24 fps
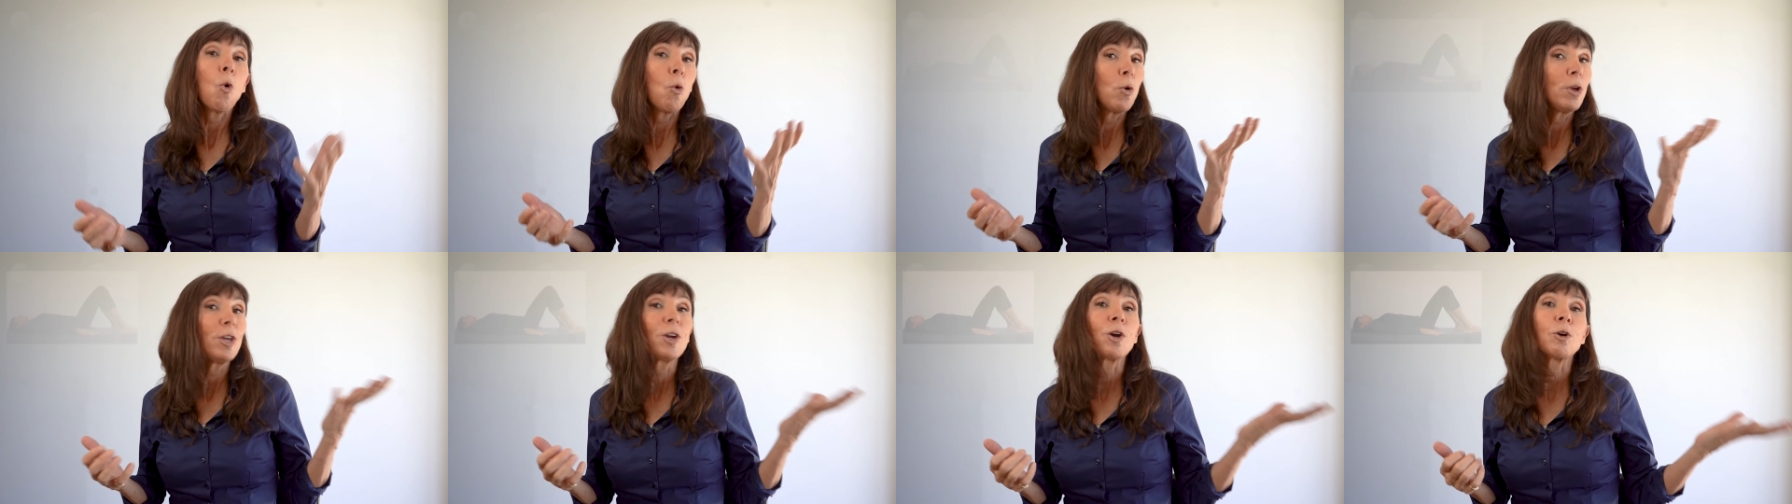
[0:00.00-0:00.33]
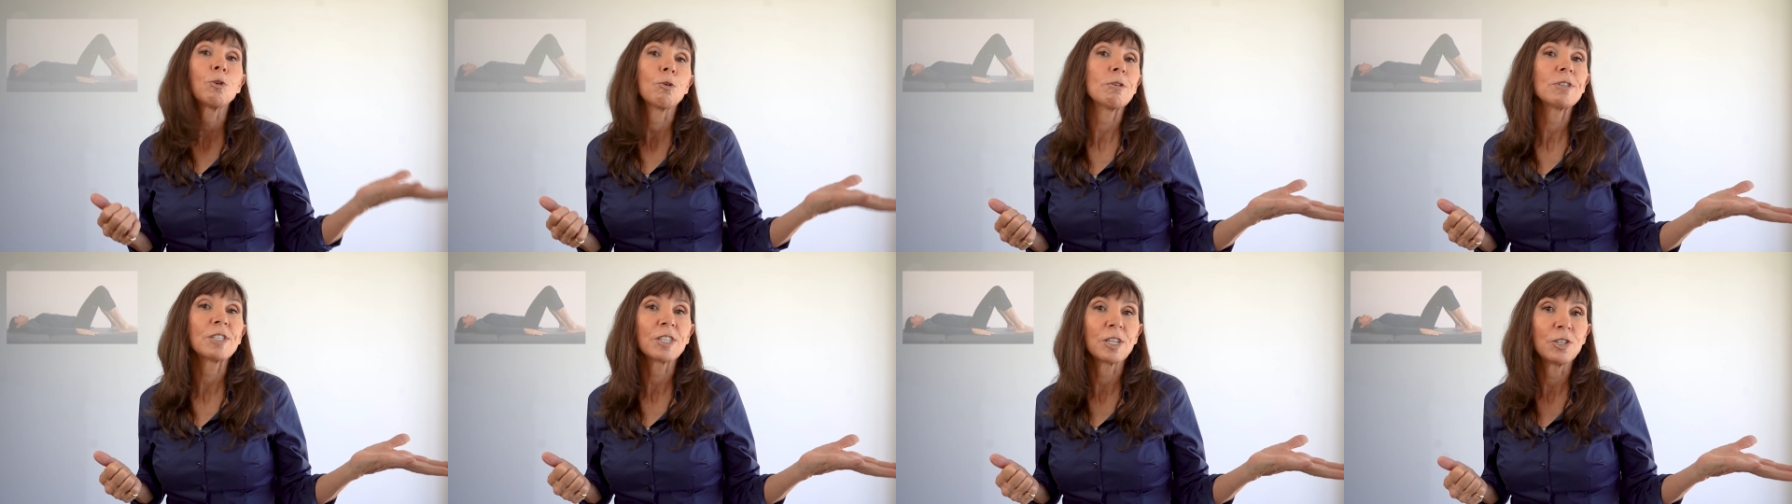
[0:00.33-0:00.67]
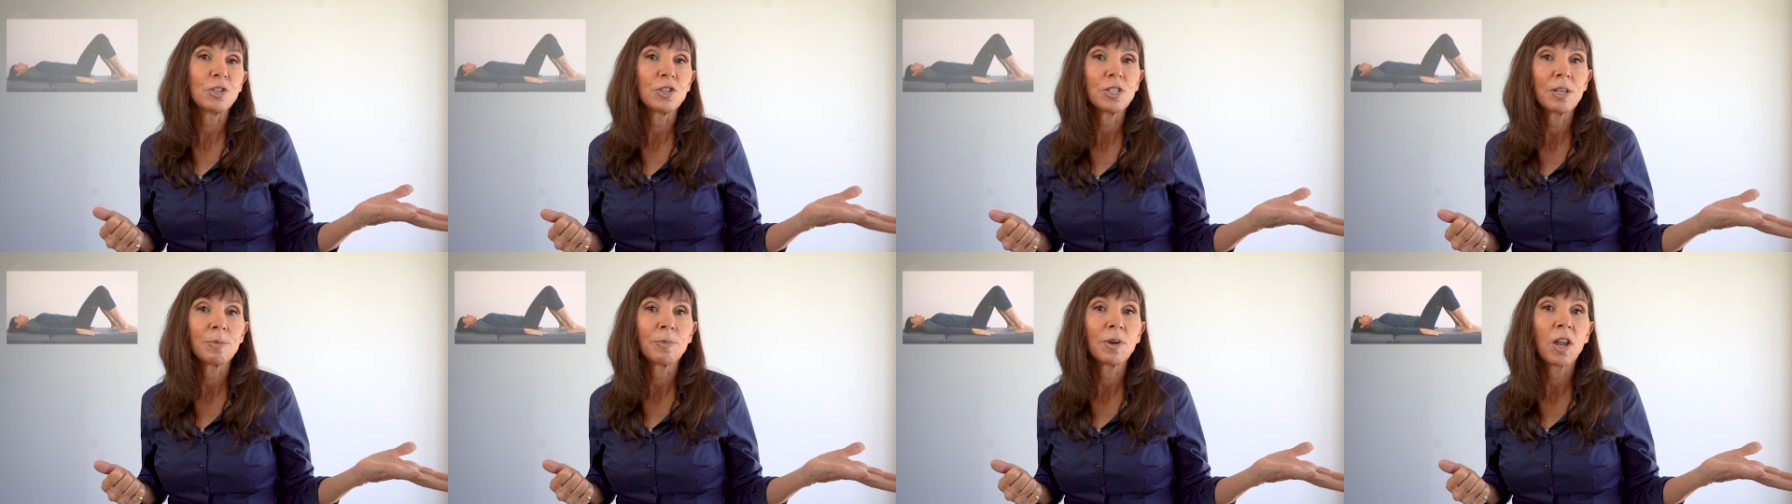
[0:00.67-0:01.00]
or you could also
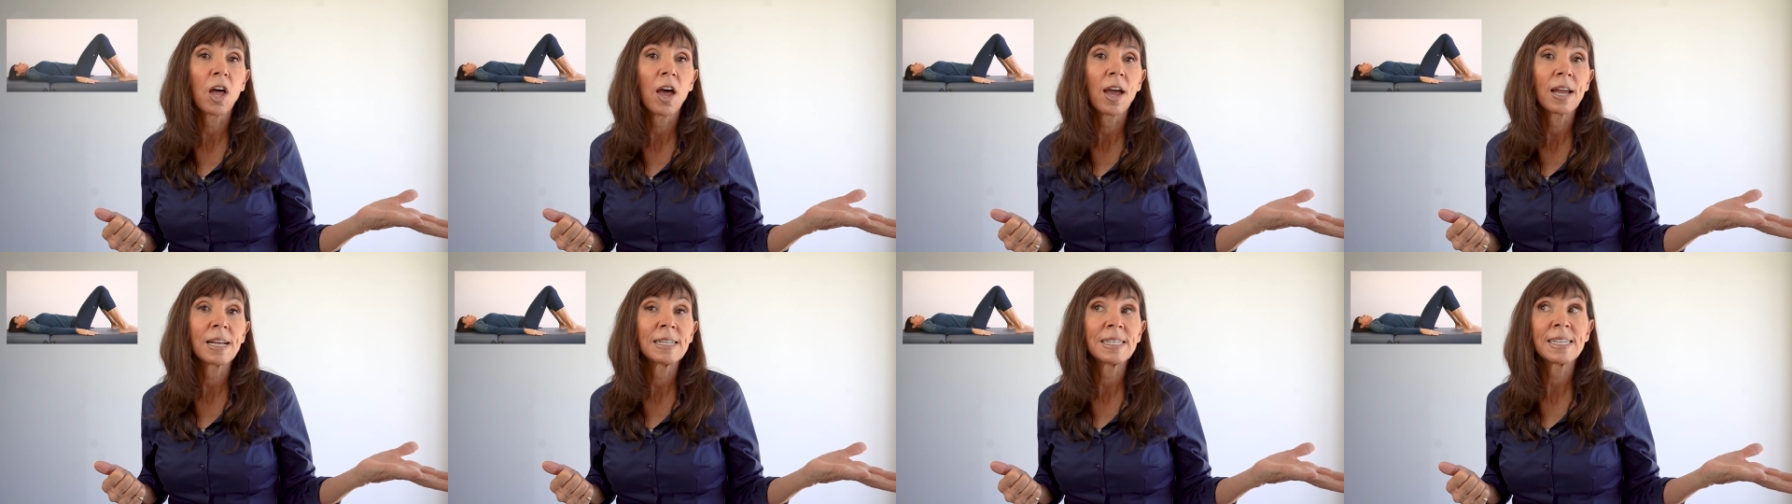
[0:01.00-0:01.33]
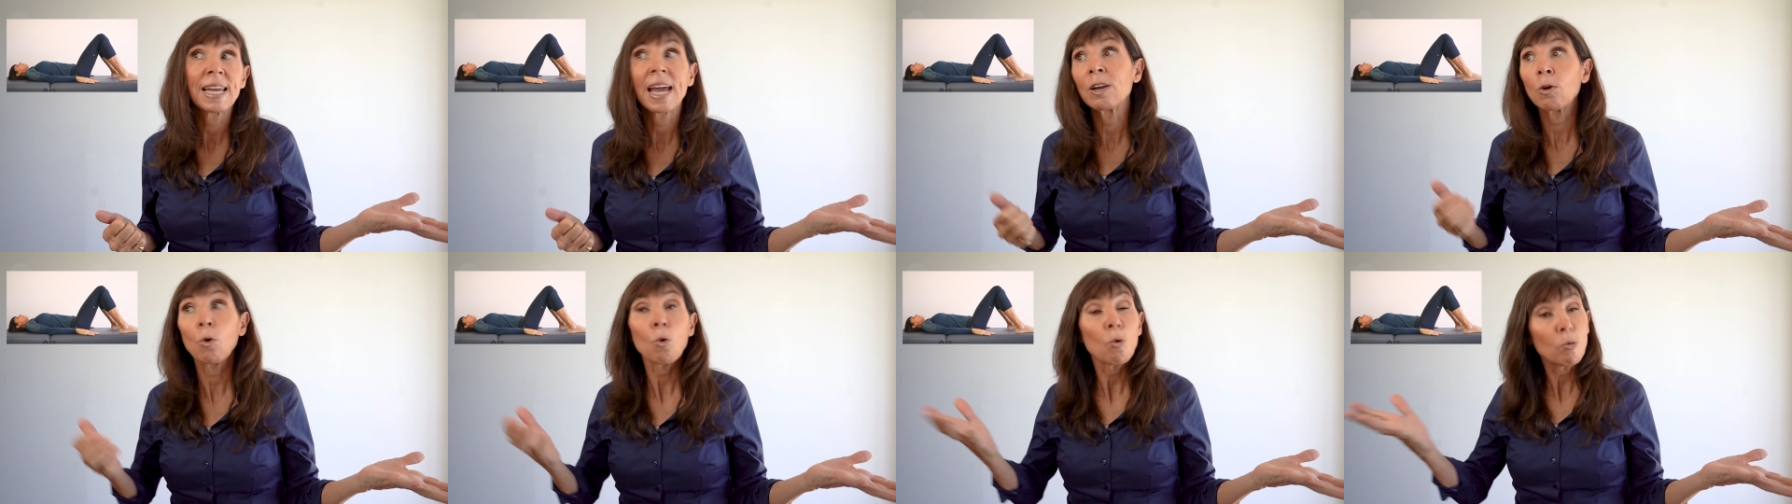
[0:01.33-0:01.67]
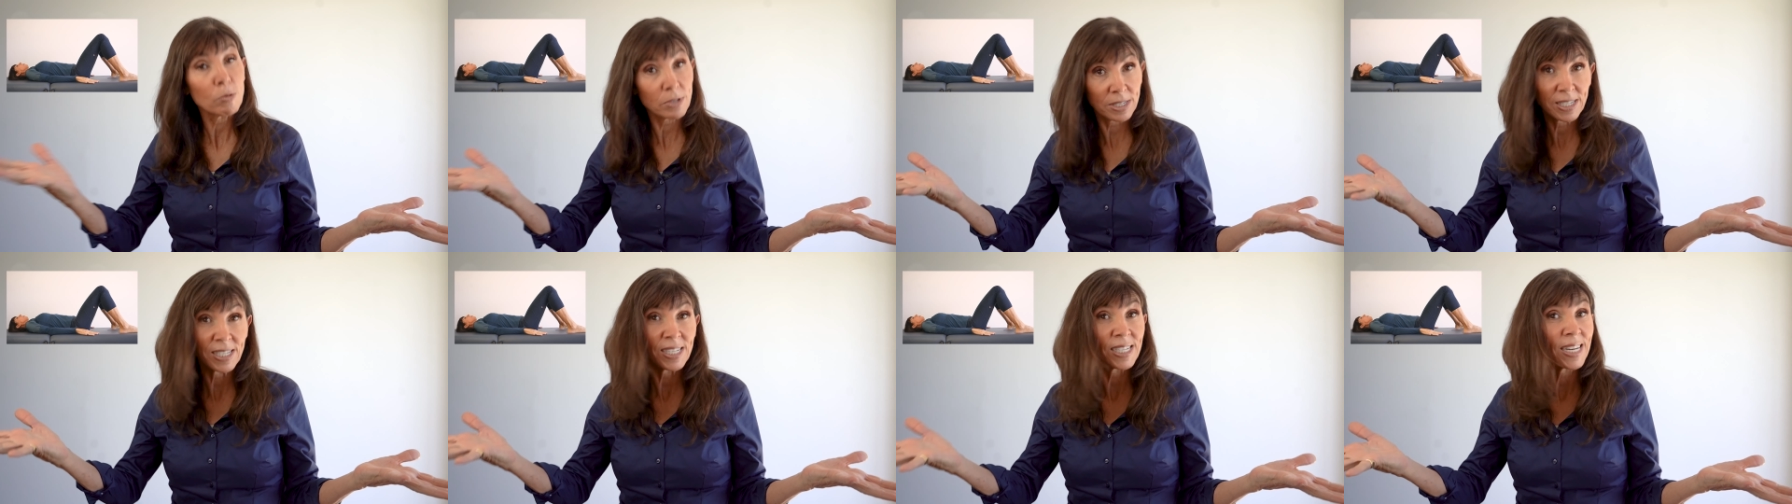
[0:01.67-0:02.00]
do them lying down
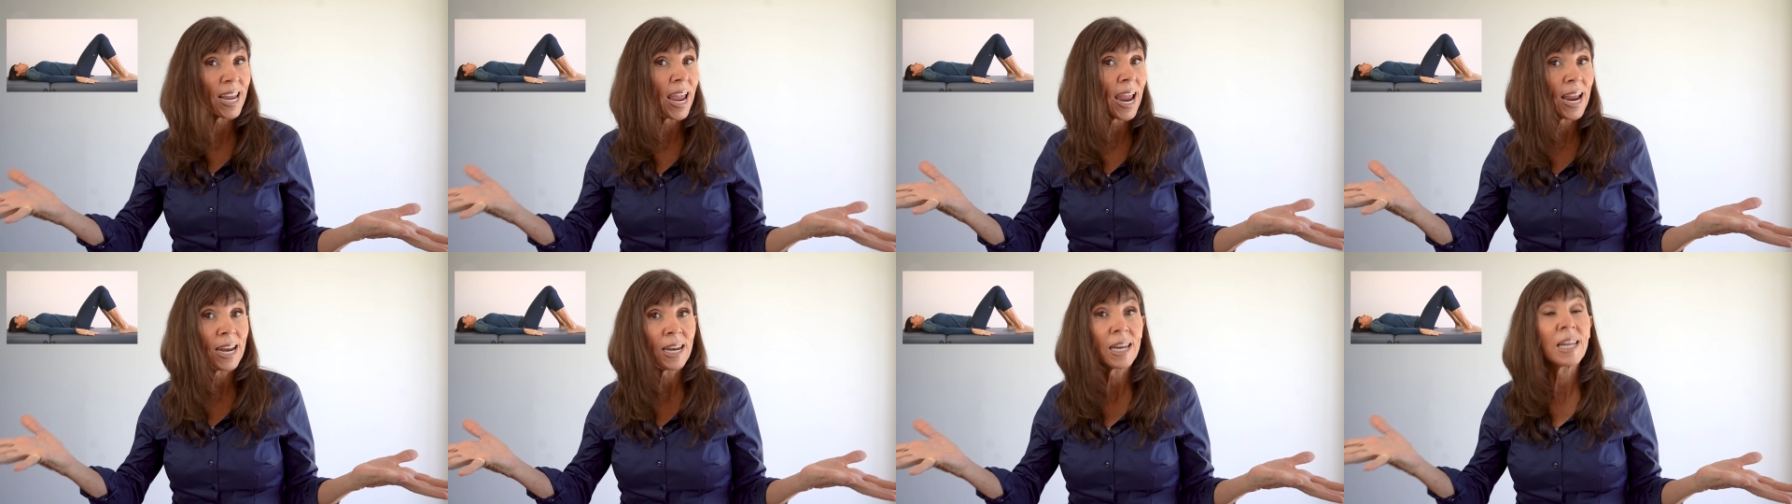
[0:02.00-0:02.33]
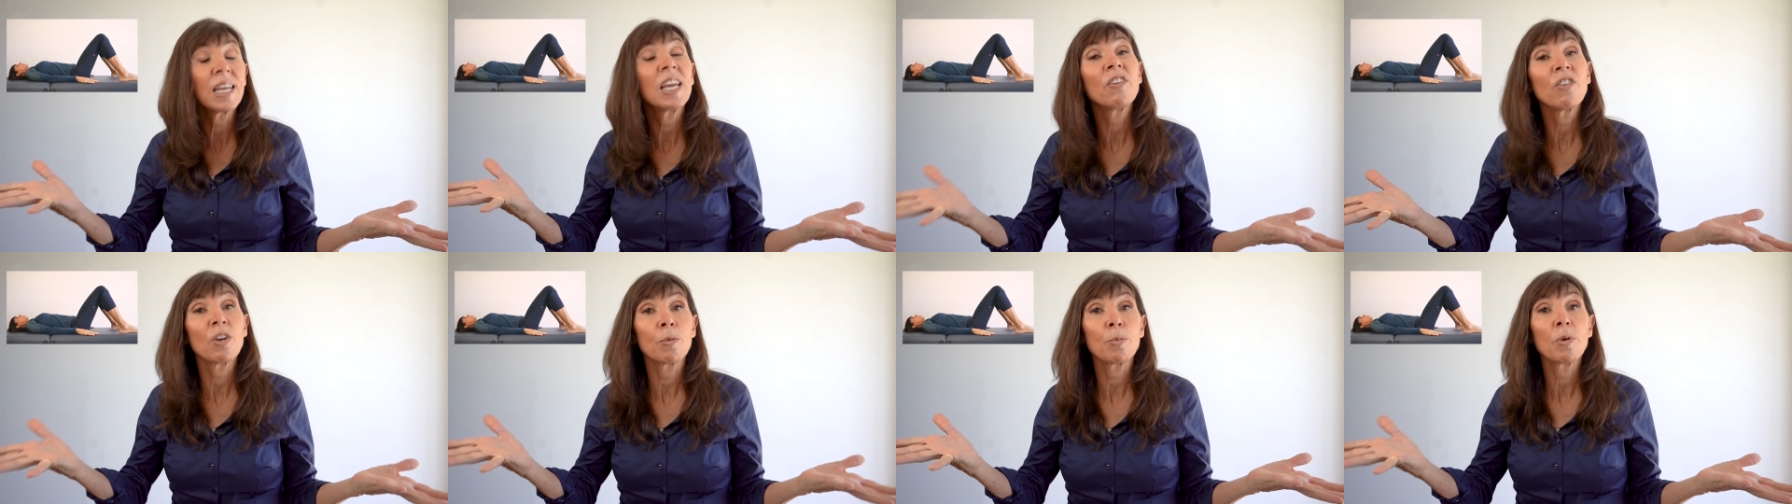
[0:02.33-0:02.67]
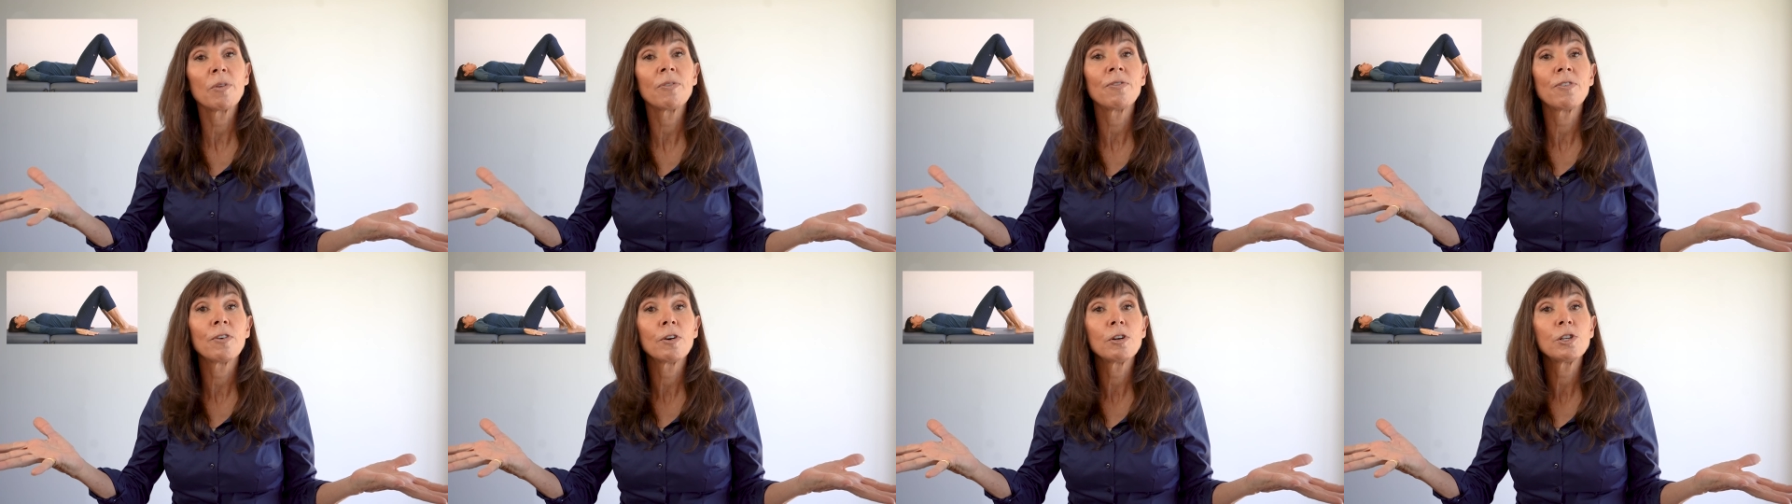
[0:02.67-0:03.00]
or standing if you
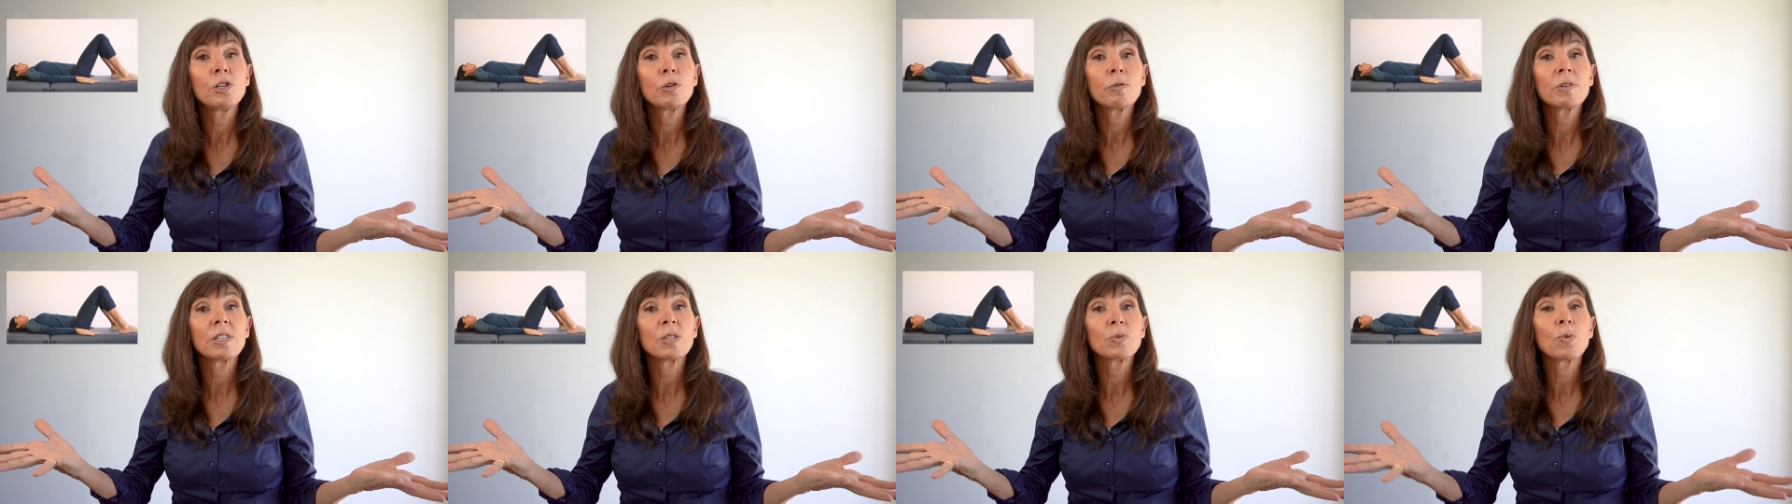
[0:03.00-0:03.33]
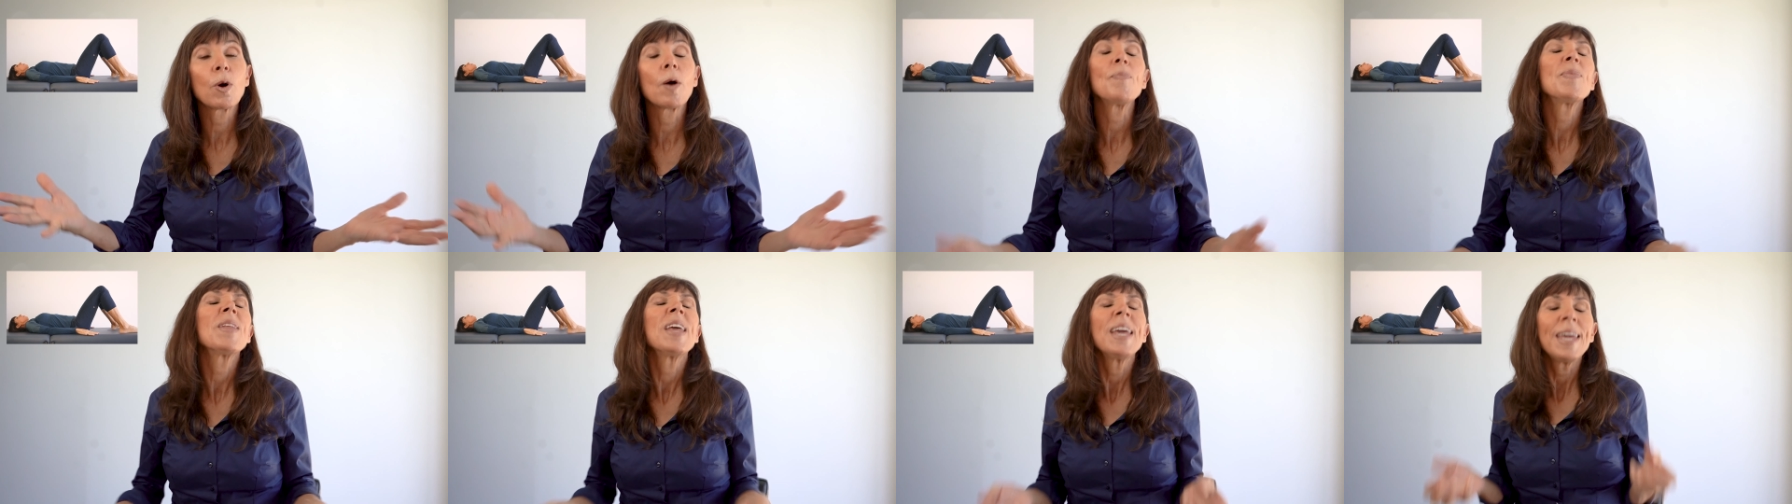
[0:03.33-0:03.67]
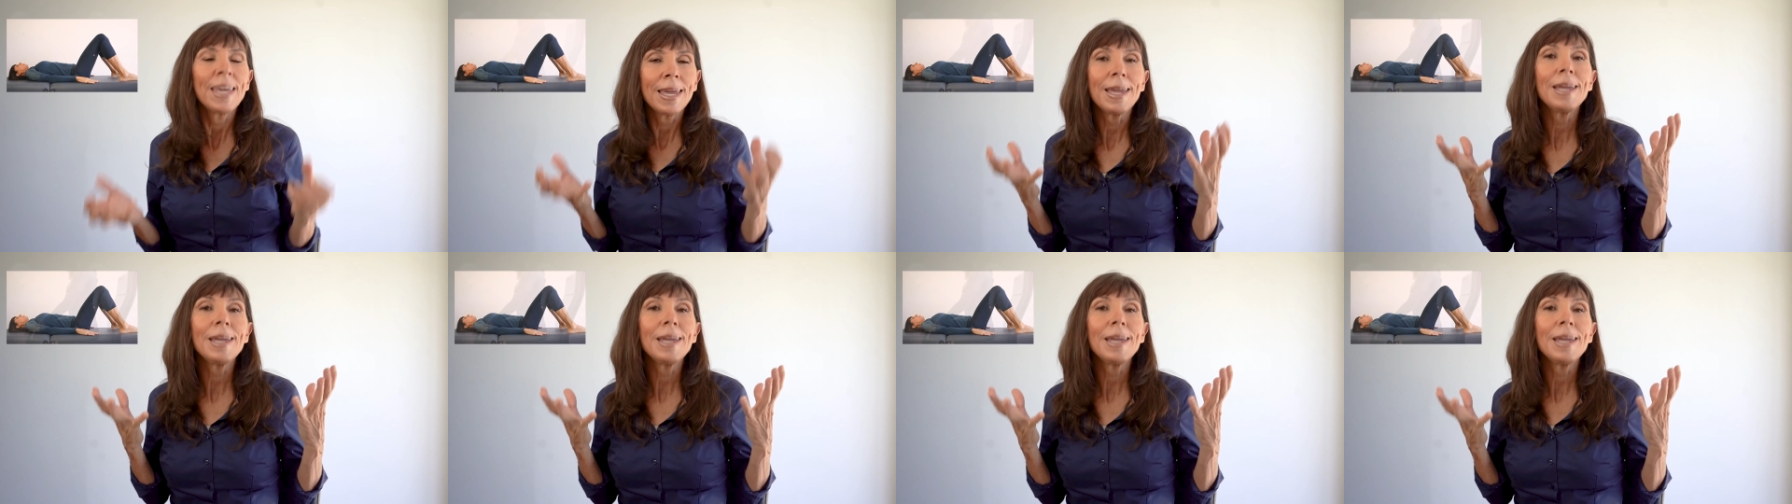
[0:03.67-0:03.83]
prefer to as well,